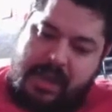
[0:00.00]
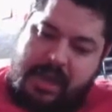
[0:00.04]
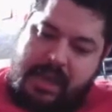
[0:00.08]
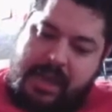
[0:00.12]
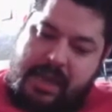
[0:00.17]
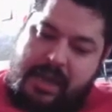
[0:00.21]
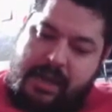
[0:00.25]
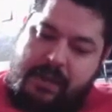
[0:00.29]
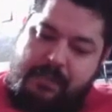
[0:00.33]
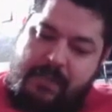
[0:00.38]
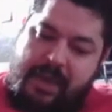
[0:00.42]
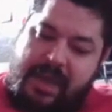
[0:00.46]

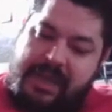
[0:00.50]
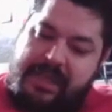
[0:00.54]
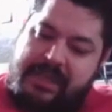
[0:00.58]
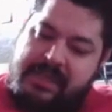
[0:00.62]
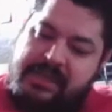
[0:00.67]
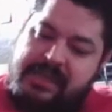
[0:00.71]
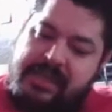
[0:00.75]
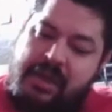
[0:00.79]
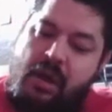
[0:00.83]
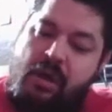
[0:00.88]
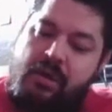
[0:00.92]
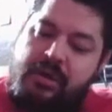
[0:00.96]
It
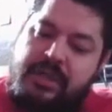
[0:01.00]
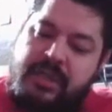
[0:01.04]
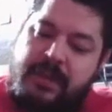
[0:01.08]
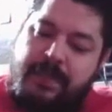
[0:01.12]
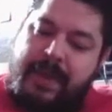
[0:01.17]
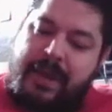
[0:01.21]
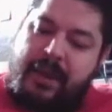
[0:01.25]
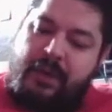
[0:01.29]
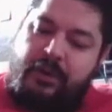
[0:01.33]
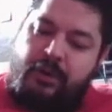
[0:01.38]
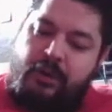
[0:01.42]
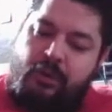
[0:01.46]
talks
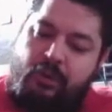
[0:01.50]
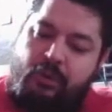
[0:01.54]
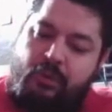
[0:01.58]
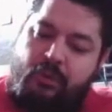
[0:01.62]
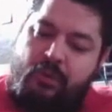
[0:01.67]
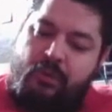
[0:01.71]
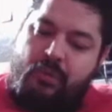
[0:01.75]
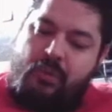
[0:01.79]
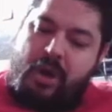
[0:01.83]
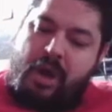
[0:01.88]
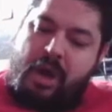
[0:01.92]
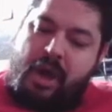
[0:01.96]
about
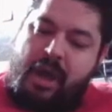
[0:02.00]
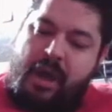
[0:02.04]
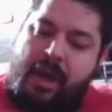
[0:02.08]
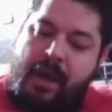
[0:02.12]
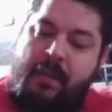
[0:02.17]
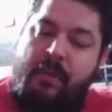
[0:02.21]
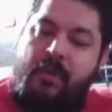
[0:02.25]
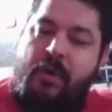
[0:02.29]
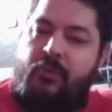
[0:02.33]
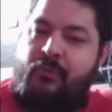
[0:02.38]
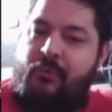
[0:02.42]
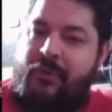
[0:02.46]
your
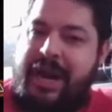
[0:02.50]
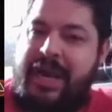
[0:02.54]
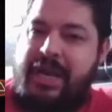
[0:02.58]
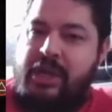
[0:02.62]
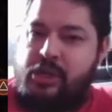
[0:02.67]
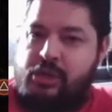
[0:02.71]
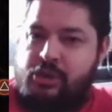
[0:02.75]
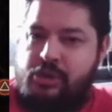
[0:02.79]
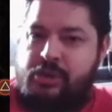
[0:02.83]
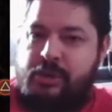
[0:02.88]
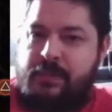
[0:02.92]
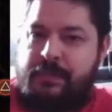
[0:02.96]

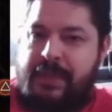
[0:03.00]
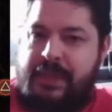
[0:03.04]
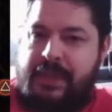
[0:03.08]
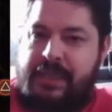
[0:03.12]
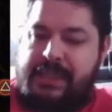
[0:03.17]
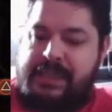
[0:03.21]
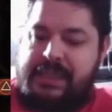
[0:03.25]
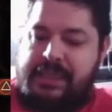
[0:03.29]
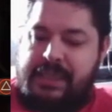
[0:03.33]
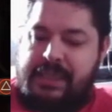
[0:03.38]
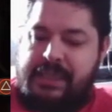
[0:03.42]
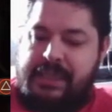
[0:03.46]
Ranger's
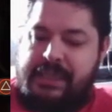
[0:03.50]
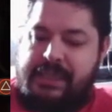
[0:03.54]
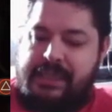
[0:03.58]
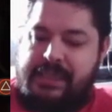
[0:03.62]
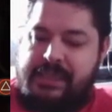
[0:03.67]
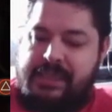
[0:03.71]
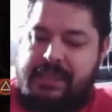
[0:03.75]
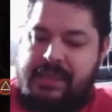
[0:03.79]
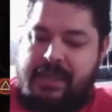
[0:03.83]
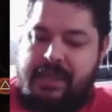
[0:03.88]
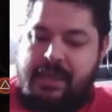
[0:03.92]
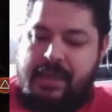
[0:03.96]

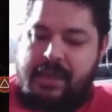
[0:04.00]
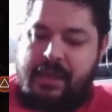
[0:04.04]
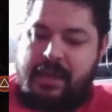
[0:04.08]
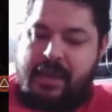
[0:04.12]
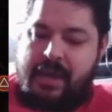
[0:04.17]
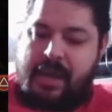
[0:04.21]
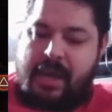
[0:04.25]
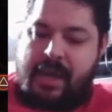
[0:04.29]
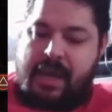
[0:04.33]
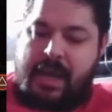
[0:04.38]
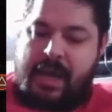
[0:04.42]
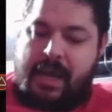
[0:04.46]
abilities.
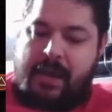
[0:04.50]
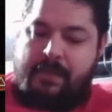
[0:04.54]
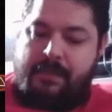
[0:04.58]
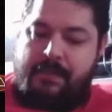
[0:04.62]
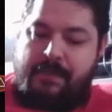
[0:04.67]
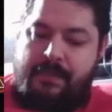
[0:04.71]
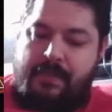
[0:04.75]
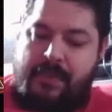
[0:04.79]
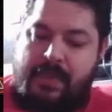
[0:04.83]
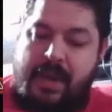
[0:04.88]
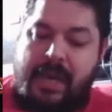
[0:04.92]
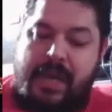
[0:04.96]

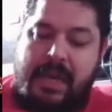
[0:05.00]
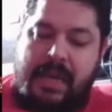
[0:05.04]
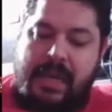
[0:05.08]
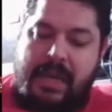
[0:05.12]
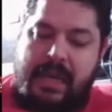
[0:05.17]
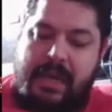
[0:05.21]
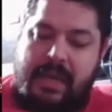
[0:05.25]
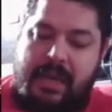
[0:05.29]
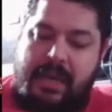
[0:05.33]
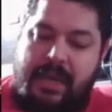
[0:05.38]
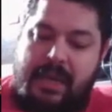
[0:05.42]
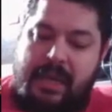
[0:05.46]
In
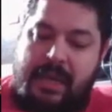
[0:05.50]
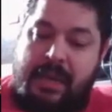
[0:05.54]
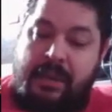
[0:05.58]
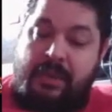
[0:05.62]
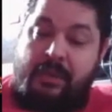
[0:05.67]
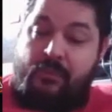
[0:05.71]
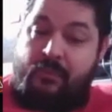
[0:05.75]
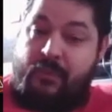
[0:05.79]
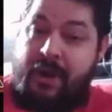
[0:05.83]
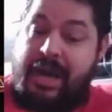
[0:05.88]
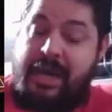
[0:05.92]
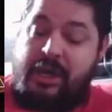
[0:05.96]

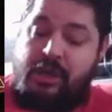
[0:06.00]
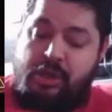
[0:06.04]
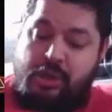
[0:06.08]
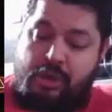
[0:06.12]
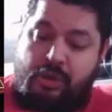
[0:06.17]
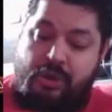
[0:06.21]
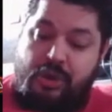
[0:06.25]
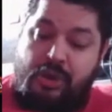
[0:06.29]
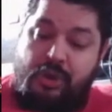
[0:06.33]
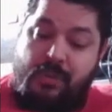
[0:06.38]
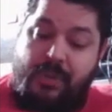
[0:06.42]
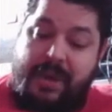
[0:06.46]
the
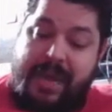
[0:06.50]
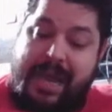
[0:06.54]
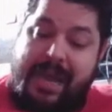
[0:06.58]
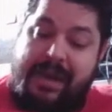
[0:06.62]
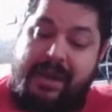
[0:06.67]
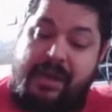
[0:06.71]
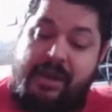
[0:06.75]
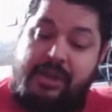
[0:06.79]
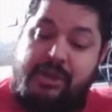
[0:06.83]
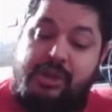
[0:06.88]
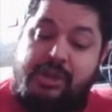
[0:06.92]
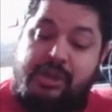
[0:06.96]
Ranger, you
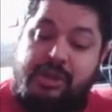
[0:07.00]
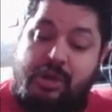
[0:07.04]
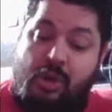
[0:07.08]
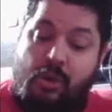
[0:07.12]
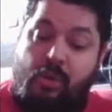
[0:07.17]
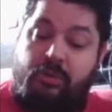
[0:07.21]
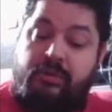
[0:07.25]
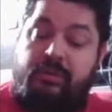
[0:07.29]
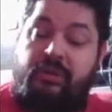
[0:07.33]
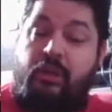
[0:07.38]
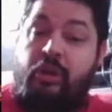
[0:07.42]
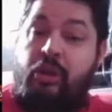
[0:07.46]
get
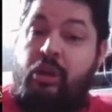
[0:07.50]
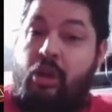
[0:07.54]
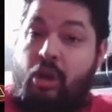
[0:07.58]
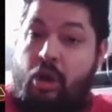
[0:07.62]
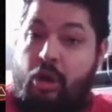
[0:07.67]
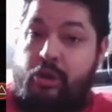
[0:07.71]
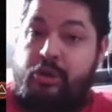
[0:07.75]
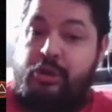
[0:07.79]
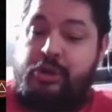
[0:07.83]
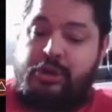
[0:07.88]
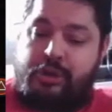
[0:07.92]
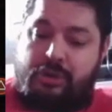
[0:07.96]
assault
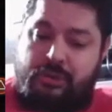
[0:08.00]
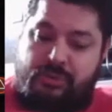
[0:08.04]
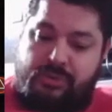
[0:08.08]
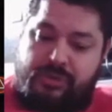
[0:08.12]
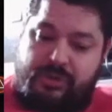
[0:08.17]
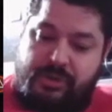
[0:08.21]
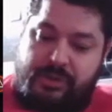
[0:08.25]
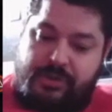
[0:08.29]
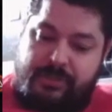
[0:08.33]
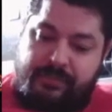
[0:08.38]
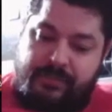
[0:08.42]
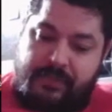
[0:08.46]

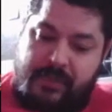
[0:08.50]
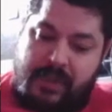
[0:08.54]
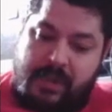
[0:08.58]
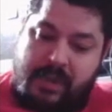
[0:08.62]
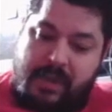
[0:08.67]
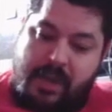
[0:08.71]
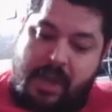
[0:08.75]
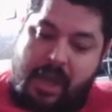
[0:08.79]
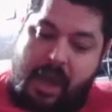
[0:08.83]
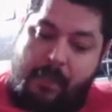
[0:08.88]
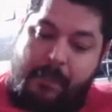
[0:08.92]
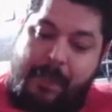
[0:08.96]
launchers.
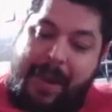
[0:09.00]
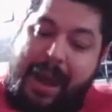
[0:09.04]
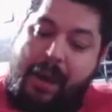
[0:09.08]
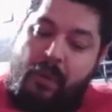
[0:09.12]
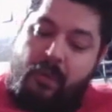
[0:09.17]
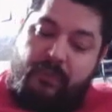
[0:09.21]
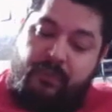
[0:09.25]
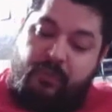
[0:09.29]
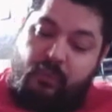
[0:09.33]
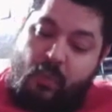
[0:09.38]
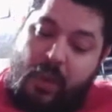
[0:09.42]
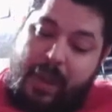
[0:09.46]
A
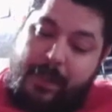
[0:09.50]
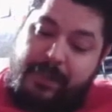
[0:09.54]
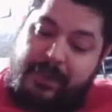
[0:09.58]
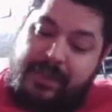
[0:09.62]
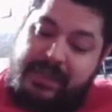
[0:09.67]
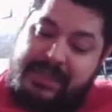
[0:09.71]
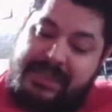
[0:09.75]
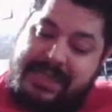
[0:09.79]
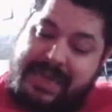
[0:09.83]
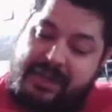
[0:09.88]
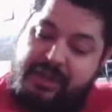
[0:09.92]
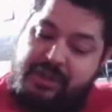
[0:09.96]
powerful
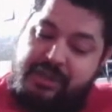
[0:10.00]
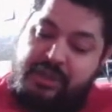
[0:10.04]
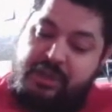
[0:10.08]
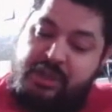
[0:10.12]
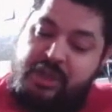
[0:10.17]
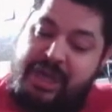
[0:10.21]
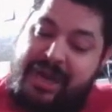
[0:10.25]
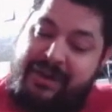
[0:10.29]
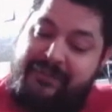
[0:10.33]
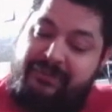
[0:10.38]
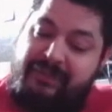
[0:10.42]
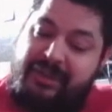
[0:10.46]
weapon attached to
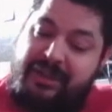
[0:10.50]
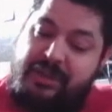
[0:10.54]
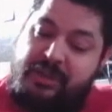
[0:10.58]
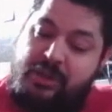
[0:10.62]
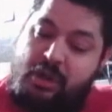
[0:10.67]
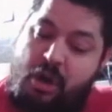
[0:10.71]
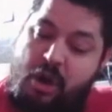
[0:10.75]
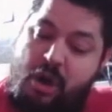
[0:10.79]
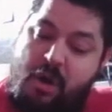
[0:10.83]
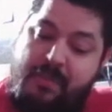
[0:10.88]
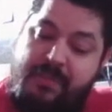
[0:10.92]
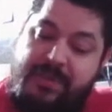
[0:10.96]
the Javelin's
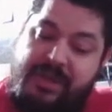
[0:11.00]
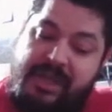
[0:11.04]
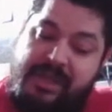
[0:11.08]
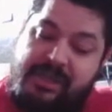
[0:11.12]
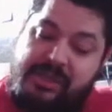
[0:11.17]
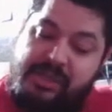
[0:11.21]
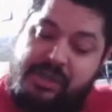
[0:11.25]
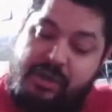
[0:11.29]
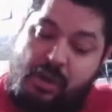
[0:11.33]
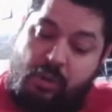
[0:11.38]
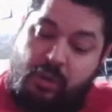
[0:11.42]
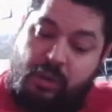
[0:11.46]
arm, the
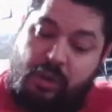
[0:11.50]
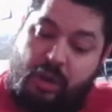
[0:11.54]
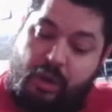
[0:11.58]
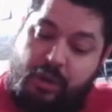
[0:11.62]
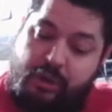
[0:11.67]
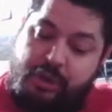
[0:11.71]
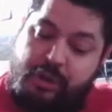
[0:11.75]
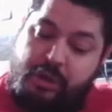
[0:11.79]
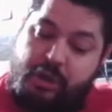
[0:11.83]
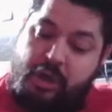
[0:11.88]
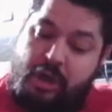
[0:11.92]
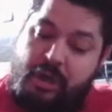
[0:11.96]
assault
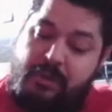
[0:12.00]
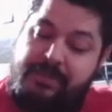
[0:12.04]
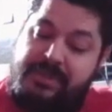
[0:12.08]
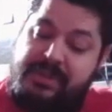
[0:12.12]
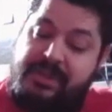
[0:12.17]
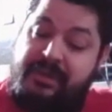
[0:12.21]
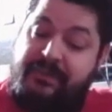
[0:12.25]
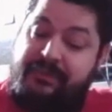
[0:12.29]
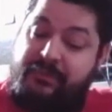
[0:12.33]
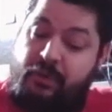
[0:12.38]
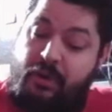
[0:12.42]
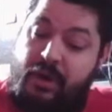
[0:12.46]
launcher
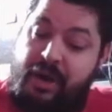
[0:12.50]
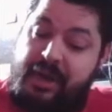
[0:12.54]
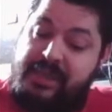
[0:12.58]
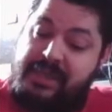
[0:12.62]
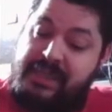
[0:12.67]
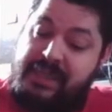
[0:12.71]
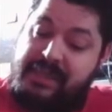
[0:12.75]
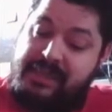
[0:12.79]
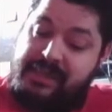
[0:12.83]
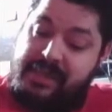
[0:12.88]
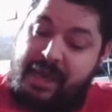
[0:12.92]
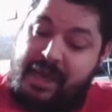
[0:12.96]
comes in a
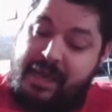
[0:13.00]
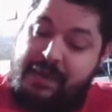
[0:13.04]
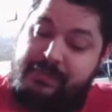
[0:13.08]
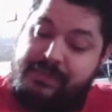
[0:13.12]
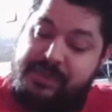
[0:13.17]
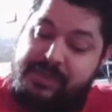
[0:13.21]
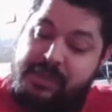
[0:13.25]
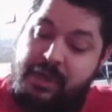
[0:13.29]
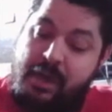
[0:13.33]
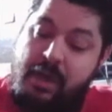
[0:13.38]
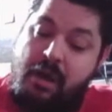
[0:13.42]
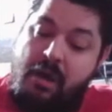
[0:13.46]
variety of
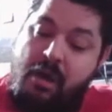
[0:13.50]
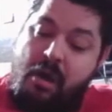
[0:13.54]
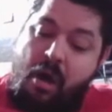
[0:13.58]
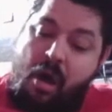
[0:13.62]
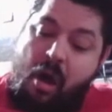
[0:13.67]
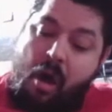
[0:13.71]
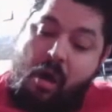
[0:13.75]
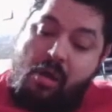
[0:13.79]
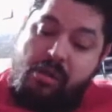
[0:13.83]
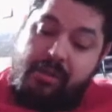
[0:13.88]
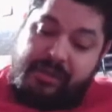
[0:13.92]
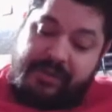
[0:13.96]
types.
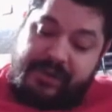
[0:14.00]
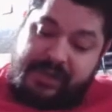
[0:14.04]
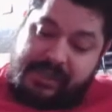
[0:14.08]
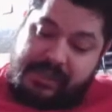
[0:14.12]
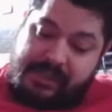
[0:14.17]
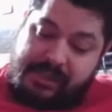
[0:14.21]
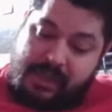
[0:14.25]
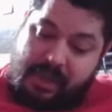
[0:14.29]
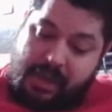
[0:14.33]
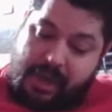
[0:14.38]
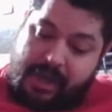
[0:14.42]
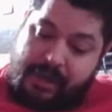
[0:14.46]
All of
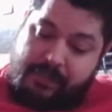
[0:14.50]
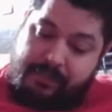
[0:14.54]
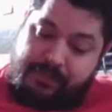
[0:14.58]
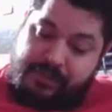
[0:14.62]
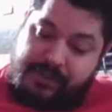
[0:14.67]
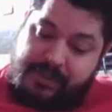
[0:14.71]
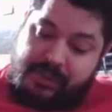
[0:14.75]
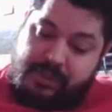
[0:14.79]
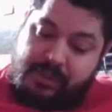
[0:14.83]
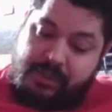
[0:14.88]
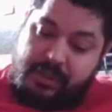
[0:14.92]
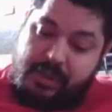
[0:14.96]
these
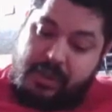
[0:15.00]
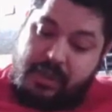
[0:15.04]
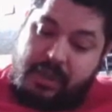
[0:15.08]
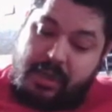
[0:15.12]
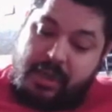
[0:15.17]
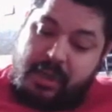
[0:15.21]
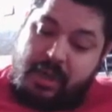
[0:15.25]
types